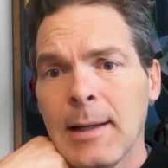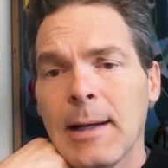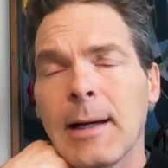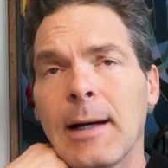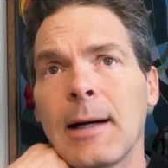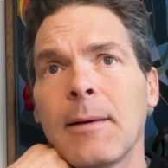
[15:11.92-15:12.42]

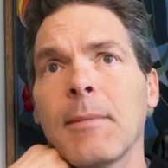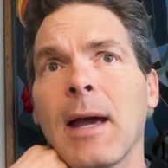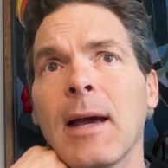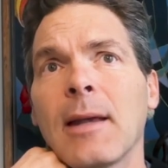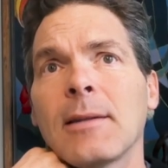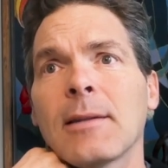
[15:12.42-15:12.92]

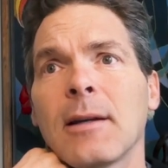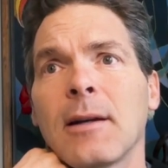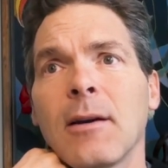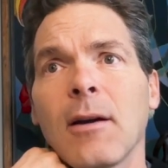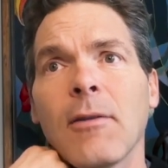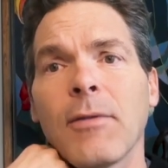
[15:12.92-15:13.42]
and
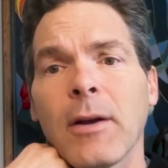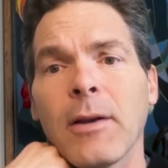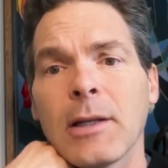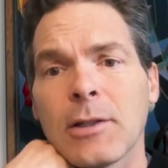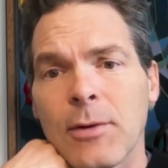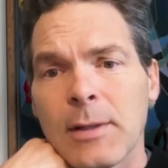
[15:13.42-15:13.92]
are very
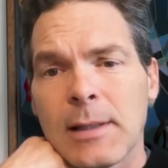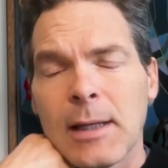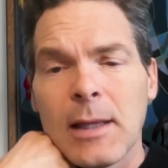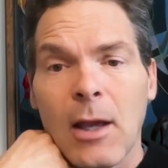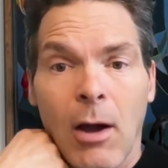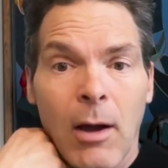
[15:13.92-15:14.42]
interesting.
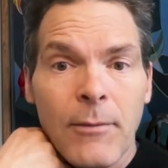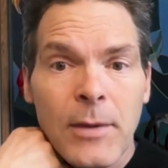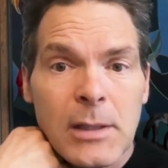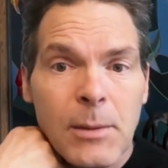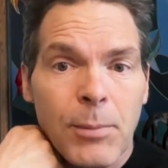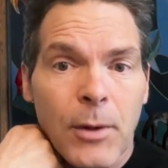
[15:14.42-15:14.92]
The
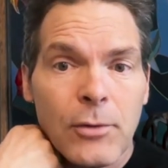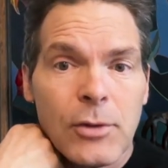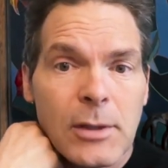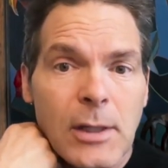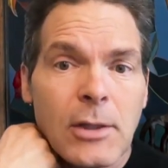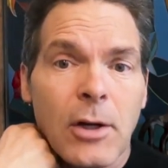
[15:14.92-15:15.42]
obvious approach
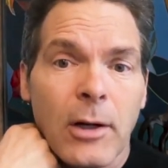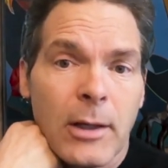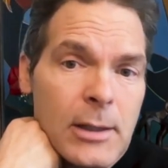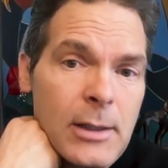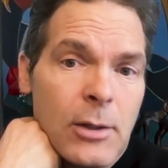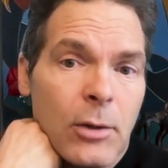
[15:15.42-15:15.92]
is to target
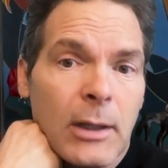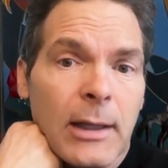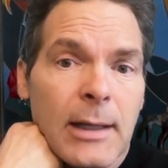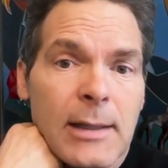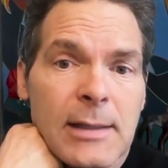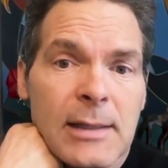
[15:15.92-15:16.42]

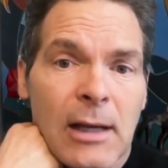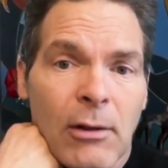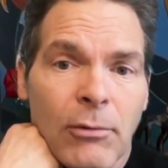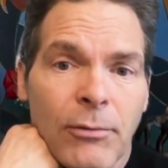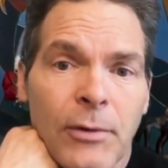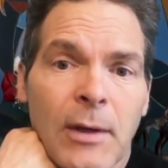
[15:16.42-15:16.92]
synuclein
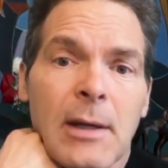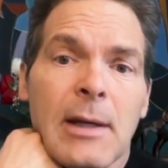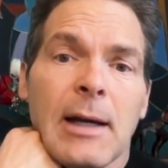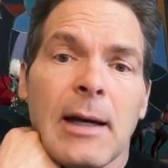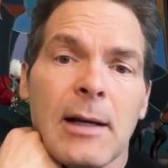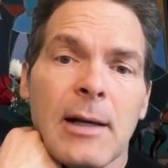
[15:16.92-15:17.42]
itself.
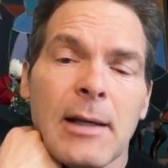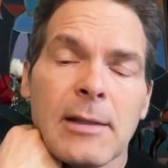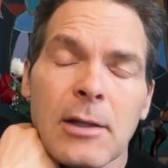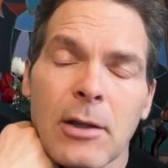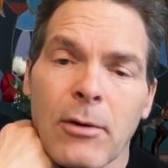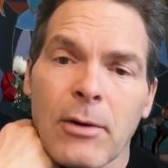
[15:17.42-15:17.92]
And
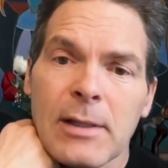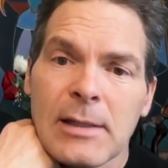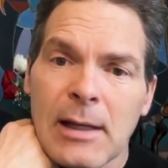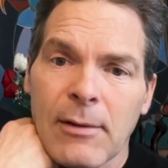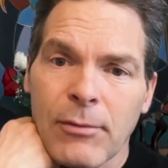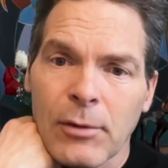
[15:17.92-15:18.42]
so there are
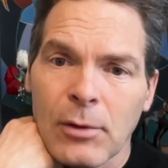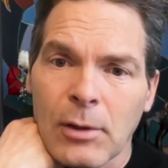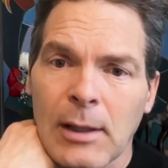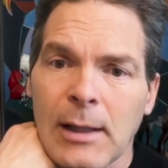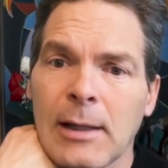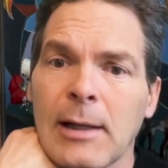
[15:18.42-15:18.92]

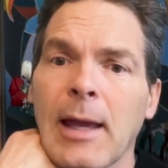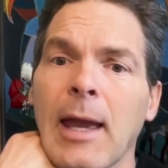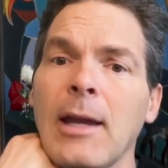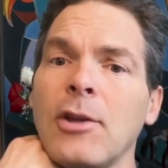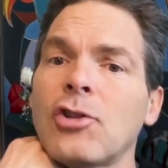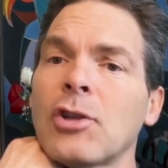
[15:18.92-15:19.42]
several
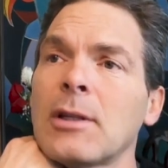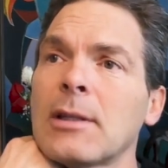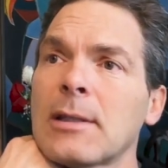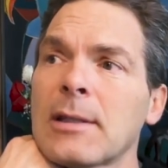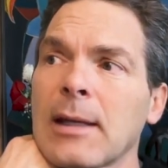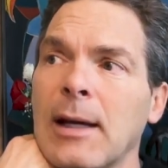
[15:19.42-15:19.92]

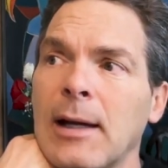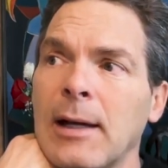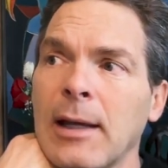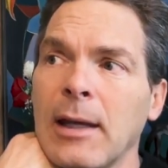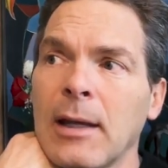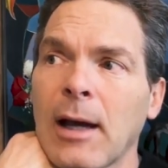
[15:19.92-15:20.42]
agents
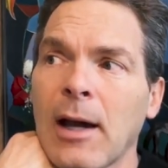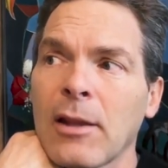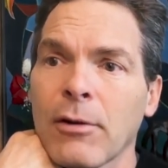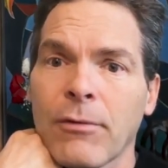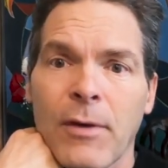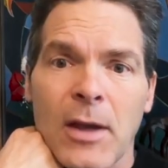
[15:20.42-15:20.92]
in
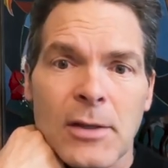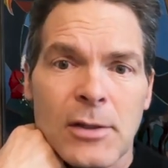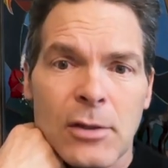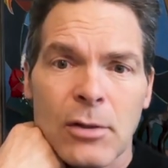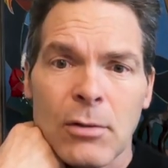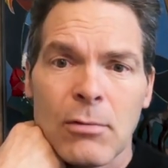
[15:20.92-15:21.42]
either phase
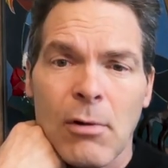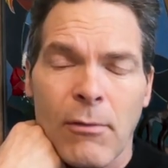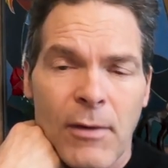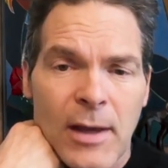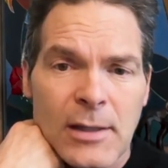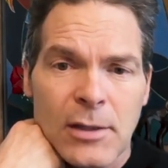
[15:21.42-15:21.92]
2 or
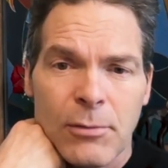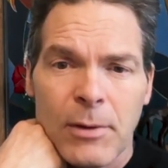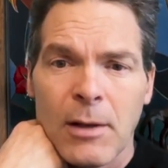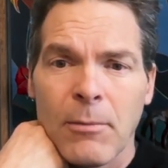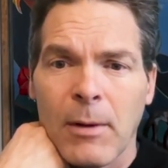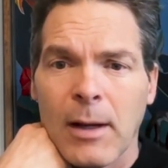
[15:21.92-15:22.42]
phase 3,